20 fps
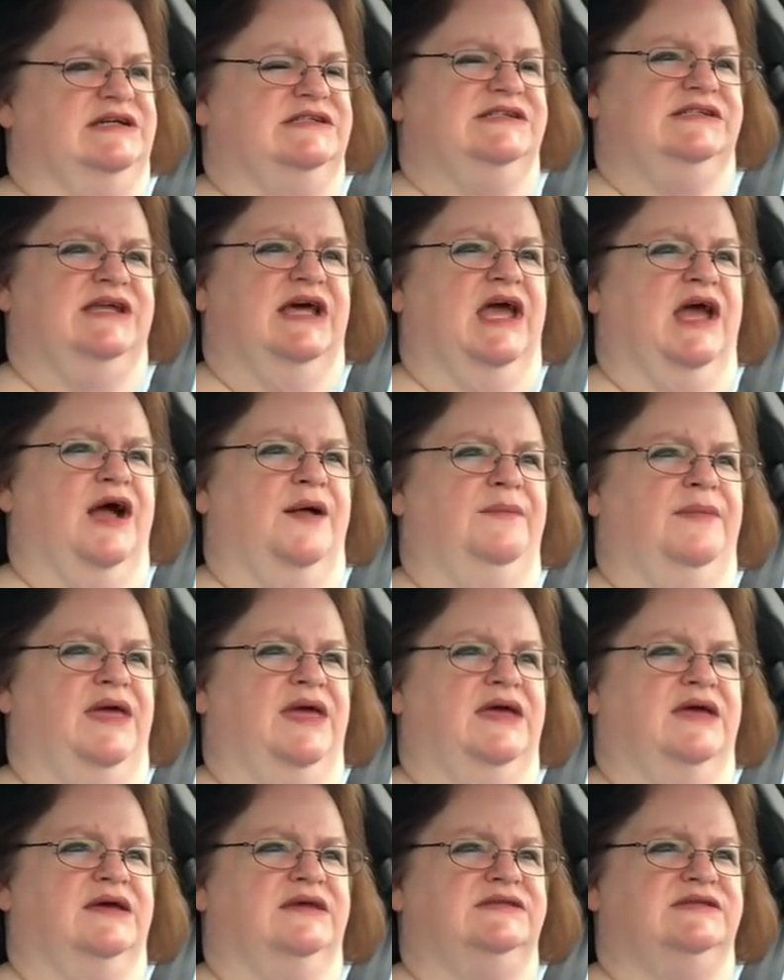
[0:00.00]
Today I'm
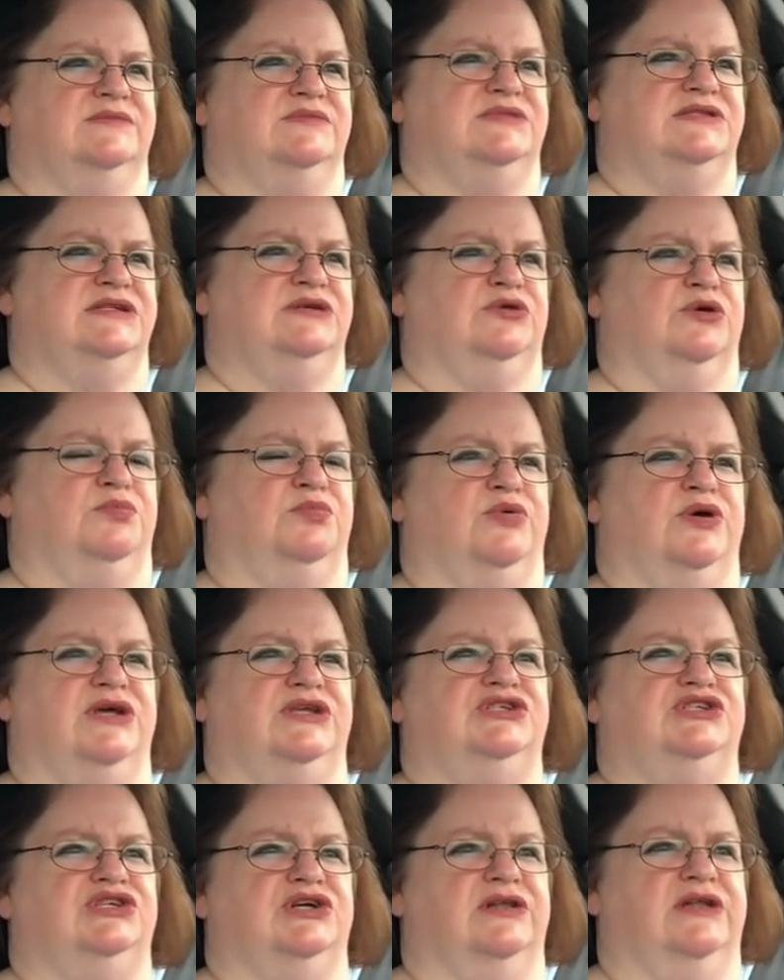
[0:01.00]
making some
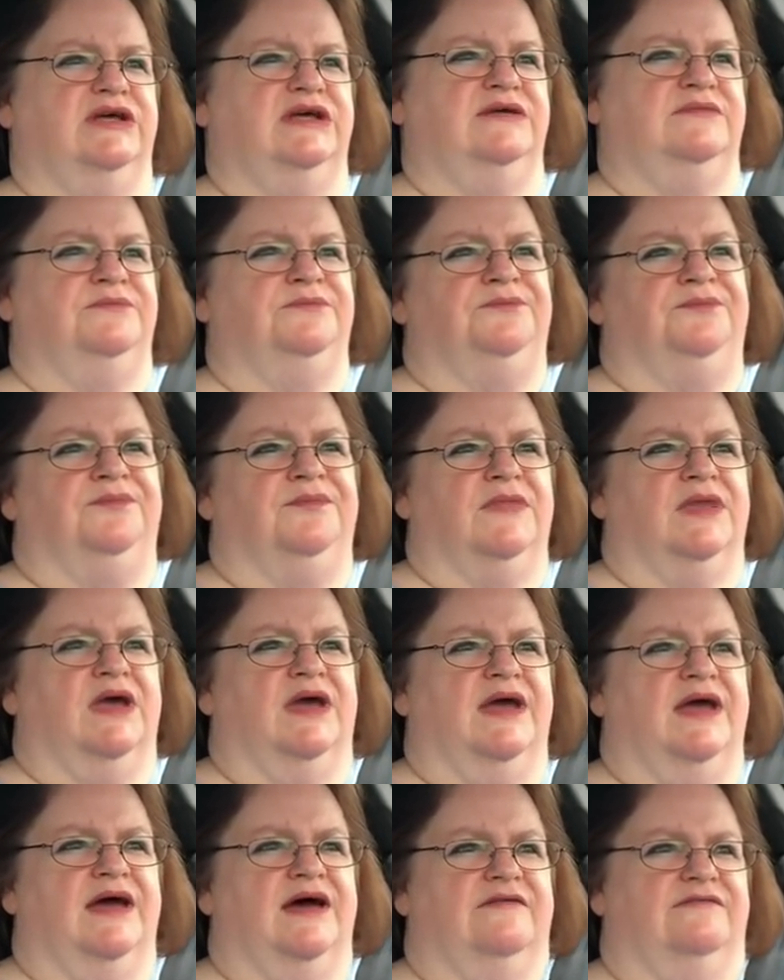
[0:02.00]
0-point chili.
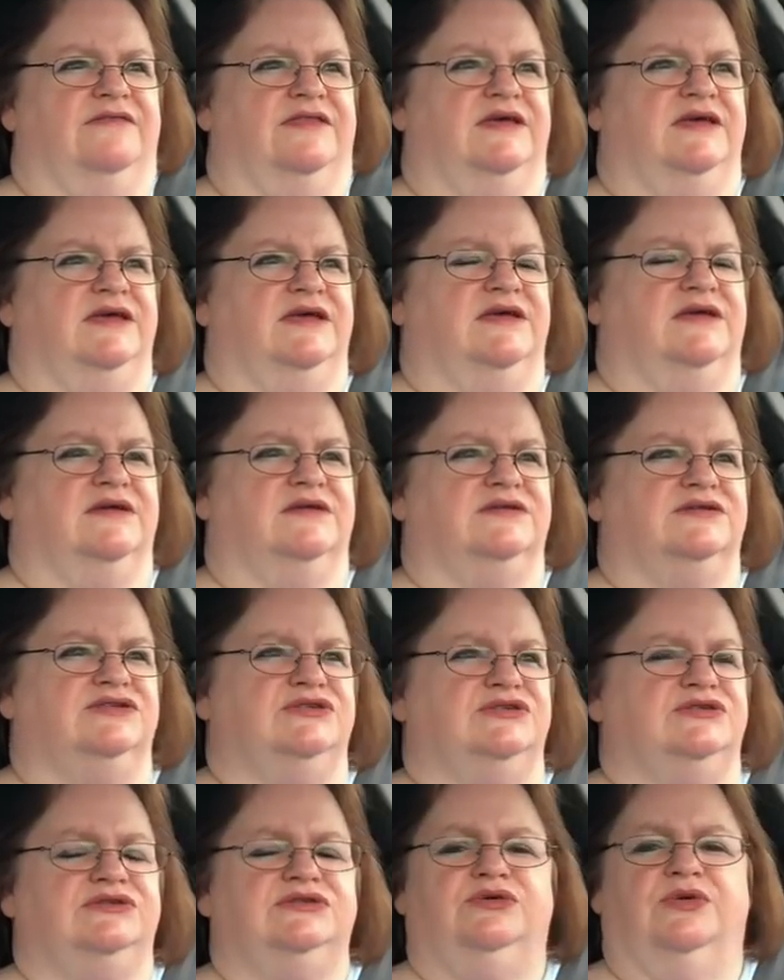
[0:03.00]
I have the
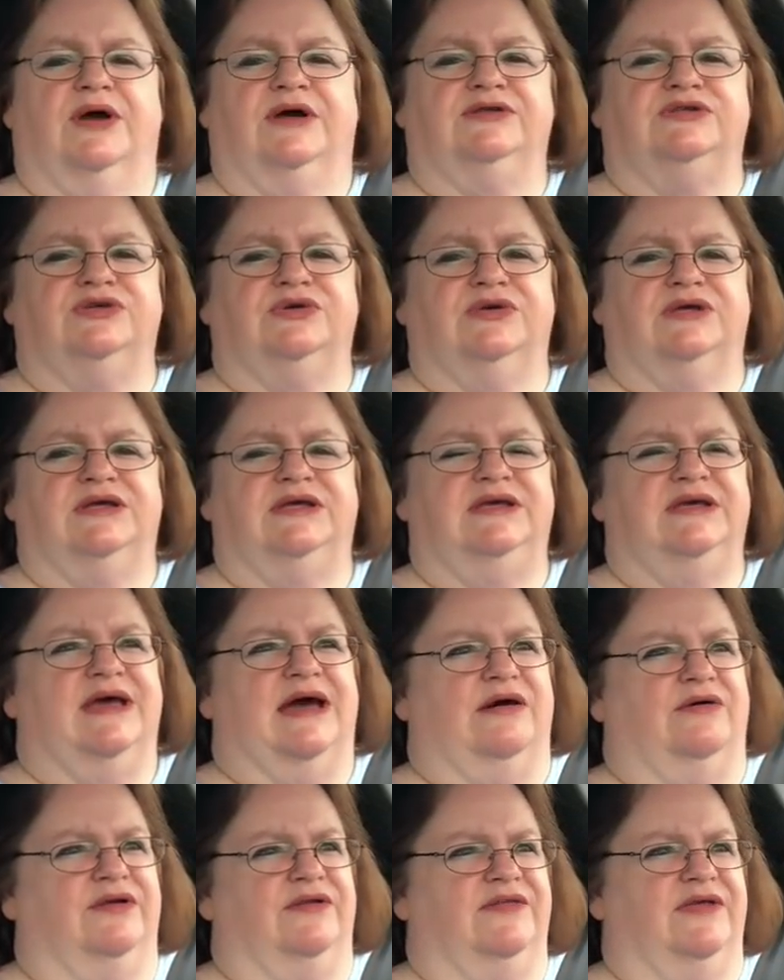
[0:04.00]
ground turkey
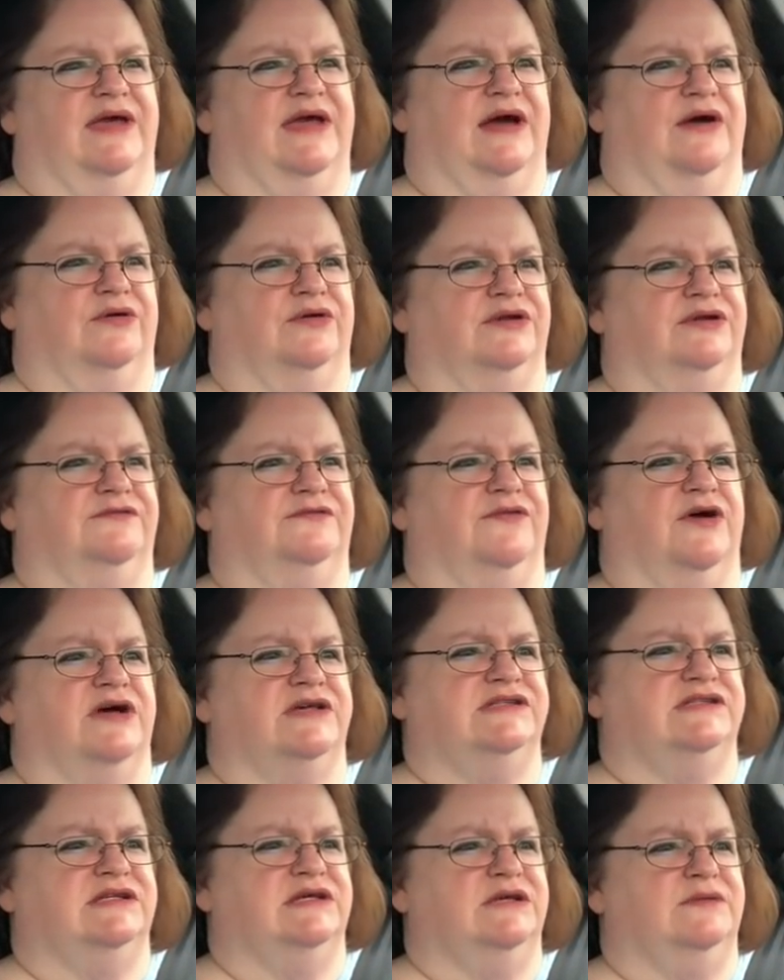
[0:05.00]
out on the counter
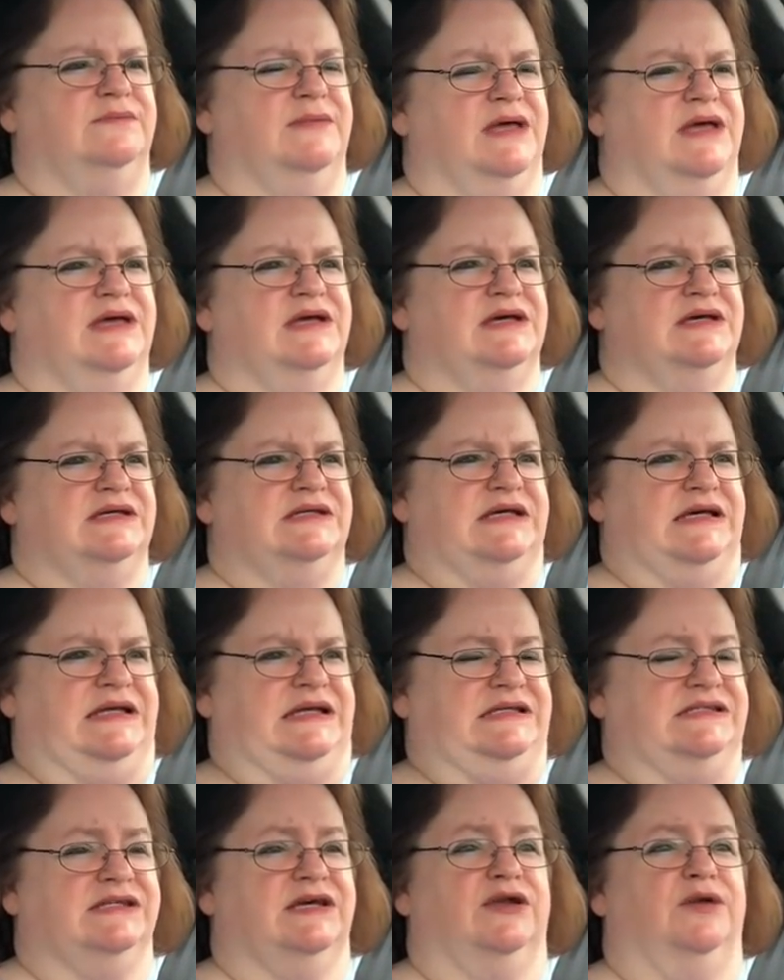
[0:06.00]
defrosting,
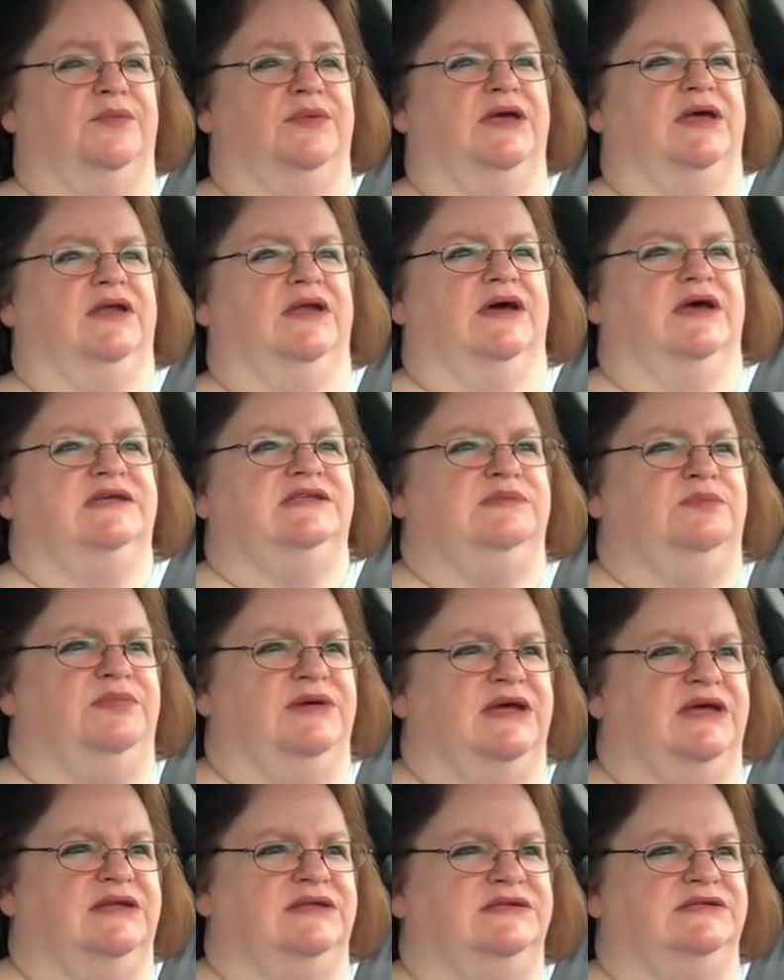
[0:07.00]
and it's gonna be a nice
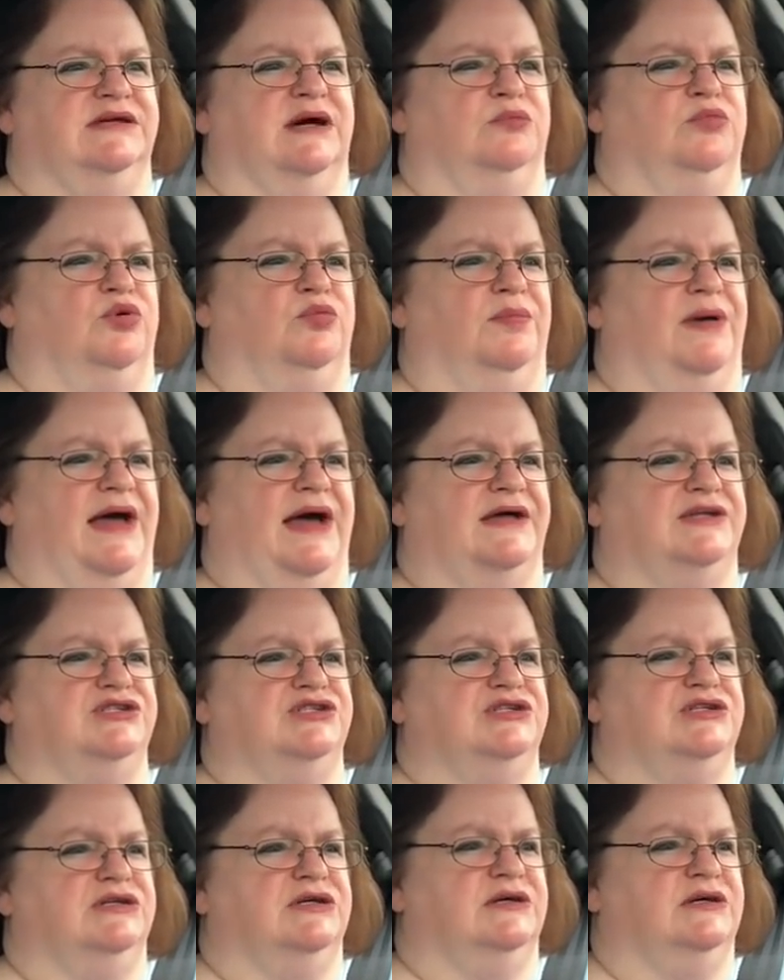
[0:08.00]
big double
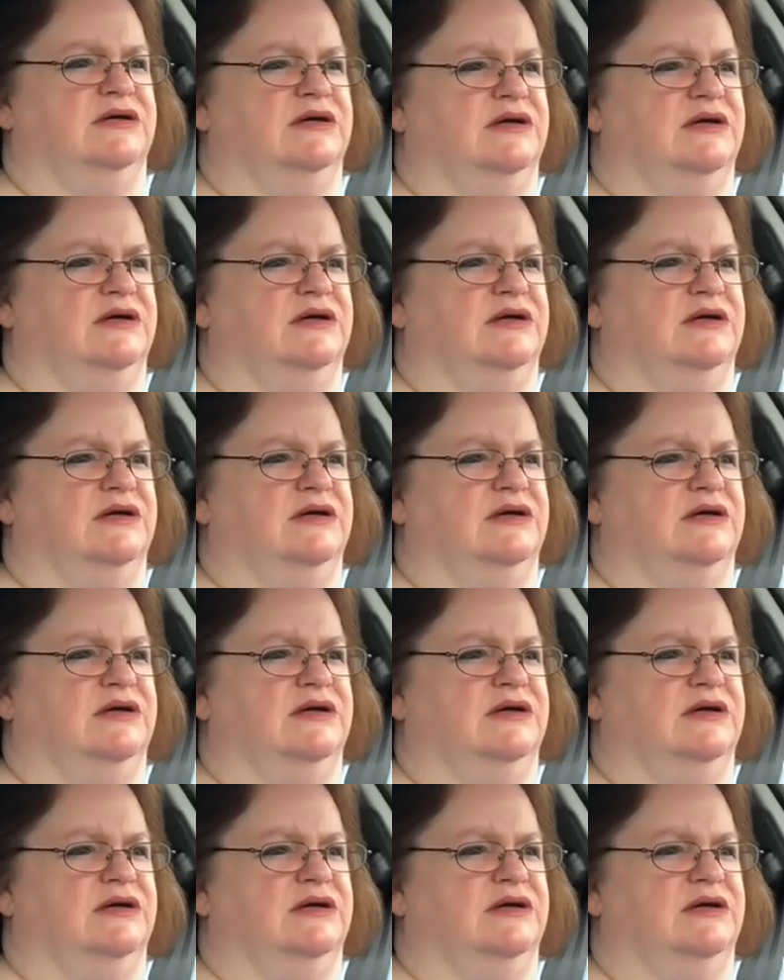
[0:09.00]
batch.